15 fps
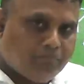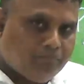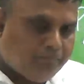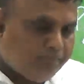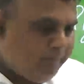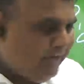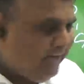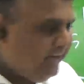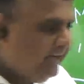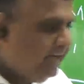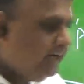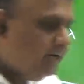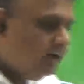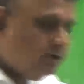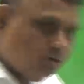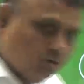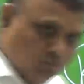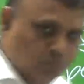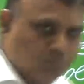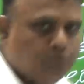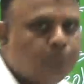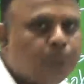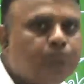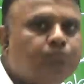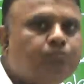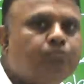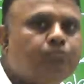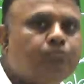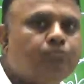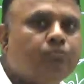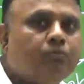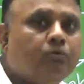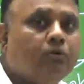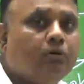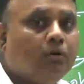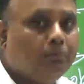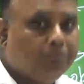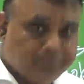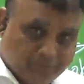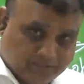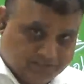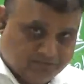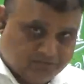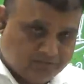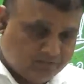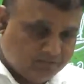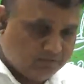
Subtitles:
mainly true. But